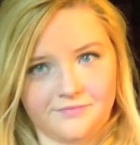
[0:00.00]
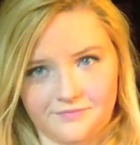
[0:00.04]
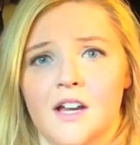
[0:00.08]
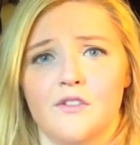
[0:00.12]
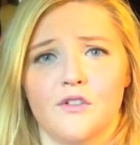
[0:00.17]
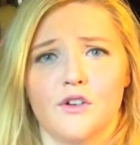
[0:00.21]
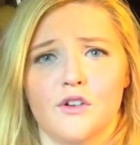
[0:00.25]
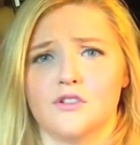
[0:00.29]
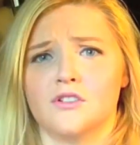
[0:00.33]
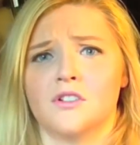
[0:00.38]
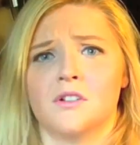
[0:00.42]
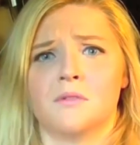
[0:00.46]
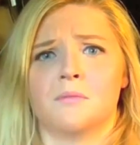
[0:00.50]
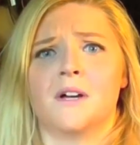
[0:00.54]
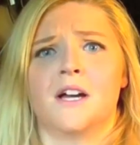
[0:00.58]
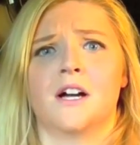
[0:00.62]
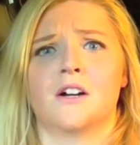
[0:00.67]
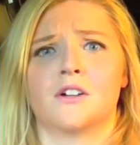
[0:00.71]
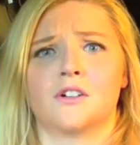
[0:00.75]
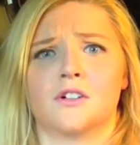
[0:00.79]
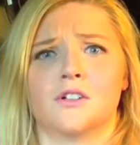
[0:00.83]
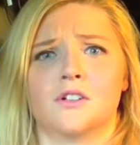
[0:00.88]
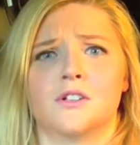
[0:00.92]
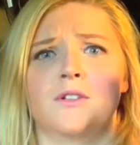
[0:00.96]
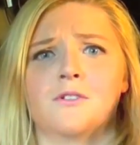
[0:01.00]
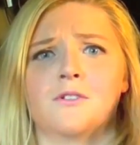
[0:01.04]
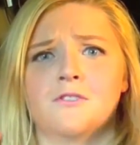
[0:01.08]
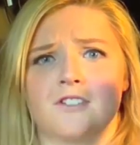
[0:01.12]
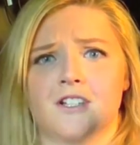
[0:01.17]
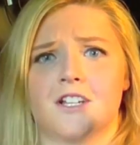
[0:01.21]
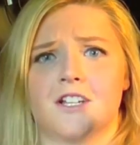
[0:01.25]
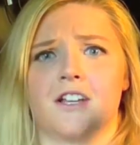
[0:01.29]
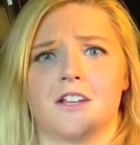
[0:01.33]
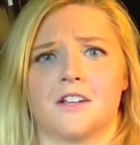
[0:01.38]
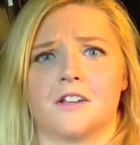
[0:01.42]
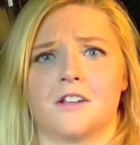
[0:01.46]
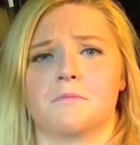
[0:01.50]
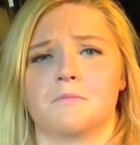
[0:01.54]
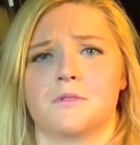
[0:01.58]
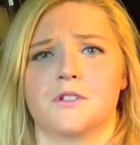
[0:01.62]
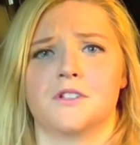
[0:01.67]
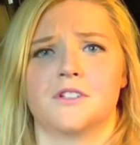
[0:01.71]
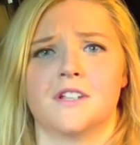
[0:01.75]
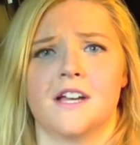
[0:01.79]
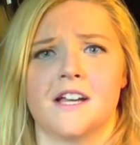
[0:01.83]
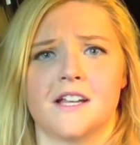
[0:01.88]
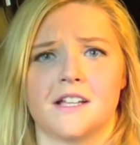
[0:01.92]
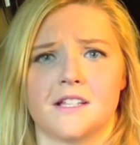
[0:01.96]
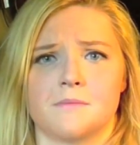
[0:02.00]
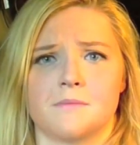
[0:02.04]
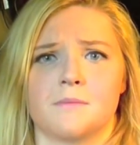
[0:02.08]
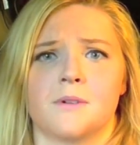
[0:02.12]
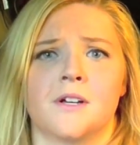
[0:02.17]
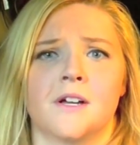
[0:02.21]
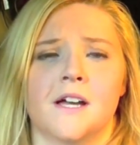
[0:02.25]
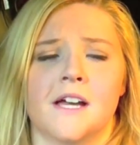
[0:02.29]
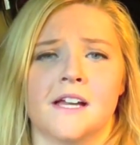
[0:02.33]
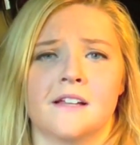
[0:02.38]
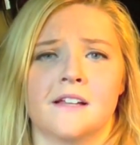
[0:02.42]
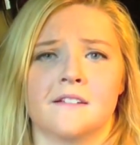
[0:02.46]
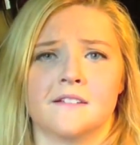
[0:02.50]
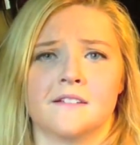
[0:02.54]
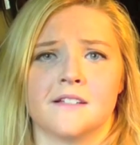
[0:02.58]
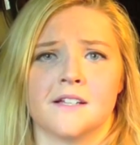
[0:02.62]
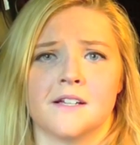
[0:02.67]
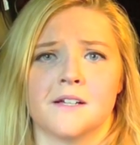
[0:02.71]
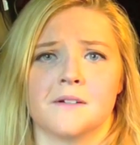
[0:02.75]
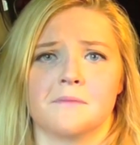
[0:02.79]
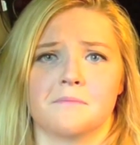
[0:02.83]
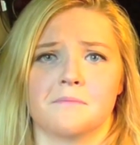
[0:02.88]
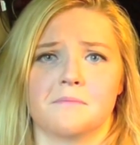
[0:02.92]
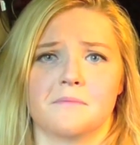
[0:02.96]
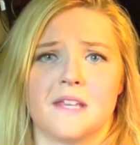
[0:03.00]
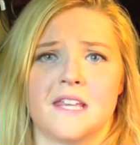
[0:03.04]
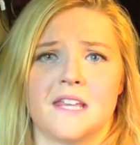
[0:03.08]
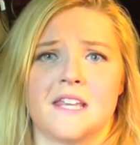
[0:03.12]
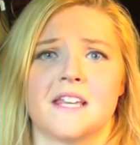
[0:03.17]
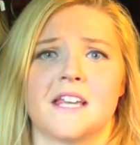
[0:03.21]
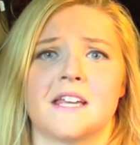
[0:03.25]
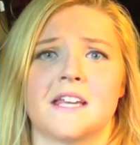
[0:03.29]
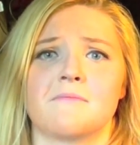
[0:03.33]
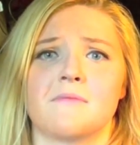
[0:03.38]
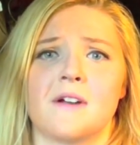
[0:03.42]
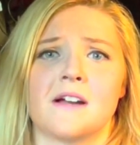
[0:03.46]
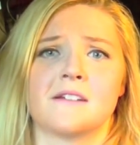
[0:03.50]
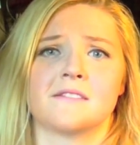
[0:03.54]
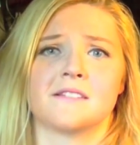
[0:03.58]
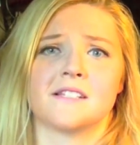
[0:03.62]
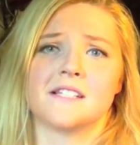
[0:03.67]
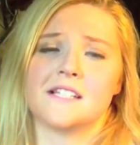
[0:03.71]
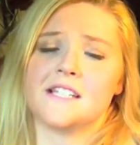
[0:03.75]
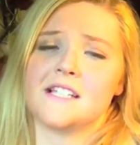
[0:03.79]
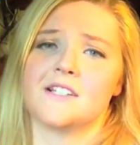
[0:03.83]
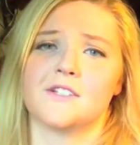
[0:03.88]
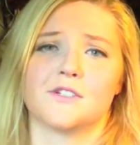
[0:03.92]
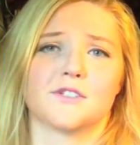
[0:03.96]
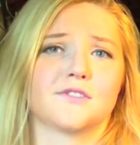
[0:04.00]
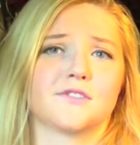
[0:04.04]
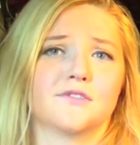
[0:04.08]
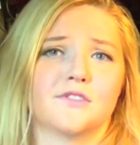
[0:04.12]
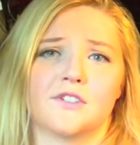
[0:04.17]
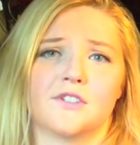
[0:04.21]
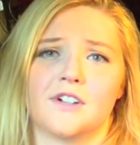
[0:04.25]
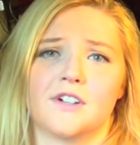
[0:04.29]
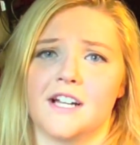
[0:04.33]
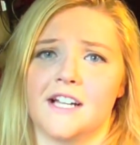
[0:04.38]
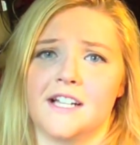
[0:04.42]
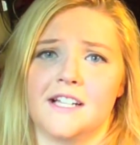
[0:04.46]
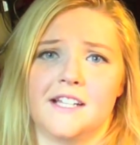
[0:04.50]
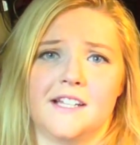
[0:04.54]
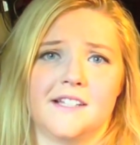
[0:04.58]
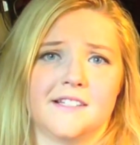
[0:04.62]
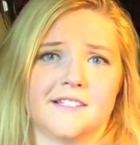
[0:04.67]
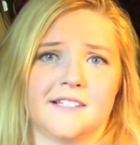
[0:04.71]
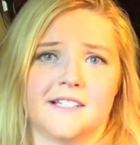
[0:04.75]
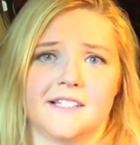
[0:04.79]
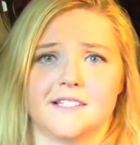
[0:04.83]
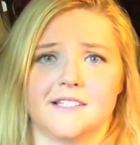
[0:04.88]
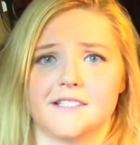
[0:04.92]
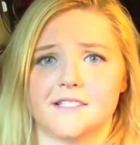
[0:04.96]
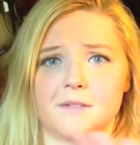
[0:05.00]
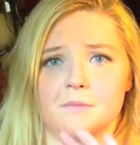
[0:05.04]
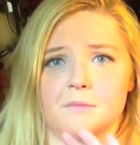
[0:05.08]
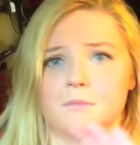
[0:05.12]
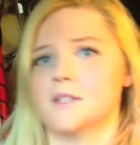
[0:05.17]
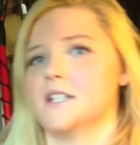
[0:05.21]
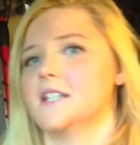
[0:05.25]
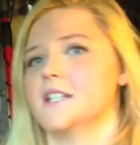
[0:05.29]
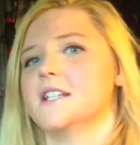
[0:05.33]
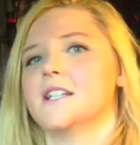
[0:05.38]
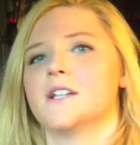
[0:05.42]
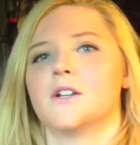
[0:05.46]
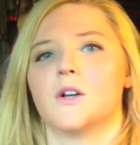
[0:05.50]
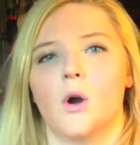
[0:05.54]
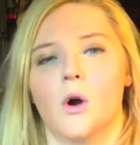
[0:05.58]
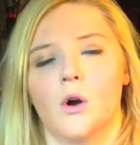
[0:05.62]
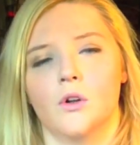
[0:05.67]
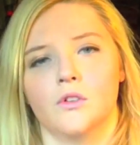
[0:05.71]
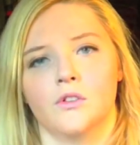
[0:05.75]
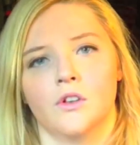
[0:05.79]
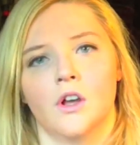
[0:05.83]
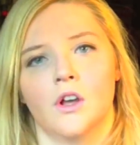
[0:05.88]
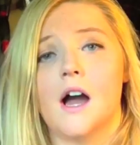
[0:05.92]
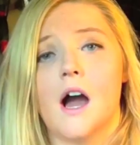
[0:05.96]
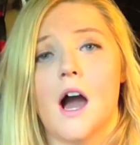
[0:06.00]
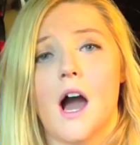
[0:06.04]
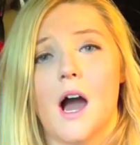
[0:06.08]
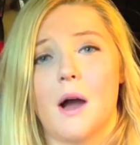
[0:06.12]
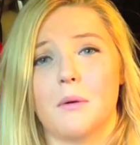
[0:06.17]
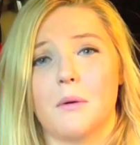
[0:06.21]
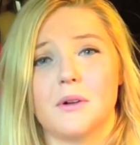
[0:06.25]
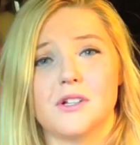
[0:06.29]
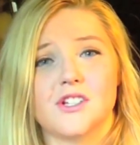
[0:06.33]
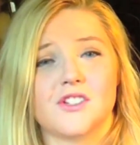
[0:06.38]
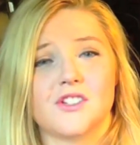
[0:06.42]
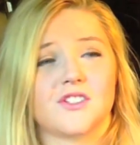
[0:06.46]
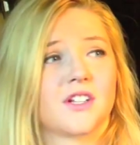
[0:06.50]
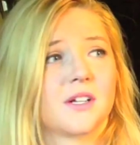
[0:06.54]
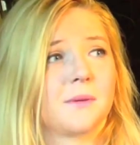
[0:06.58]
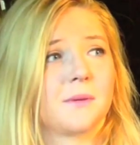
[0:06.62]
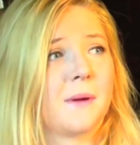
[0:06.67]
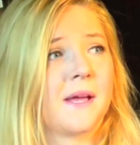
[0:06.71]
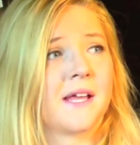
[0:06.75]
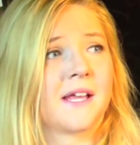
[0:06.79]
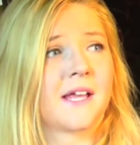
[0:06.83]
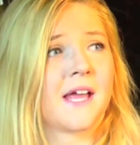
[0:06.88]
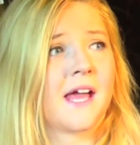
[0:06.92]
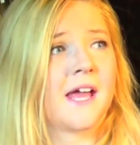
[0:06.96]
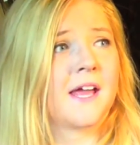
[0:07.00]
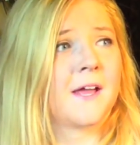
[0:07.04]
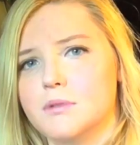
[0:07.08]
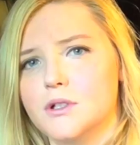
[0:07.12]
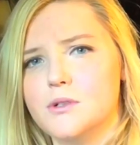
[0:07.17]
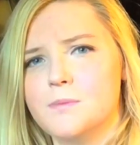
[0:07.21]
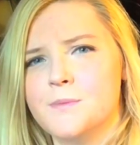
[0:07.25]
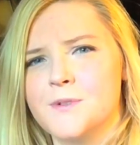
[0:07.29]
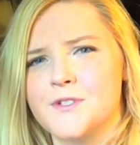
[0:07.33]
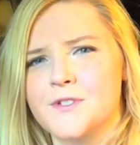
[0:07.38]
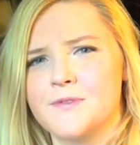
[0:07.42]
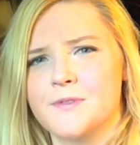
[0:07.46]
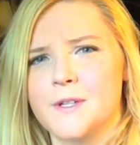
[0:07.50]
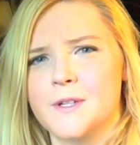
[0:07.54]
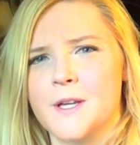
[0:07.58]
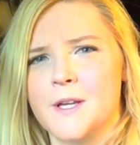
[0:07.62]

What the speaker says: I phoned up my uncle who is like a computer expert and he came around and he looked for it and he said it's completely gone. I was just gonna make a bloopers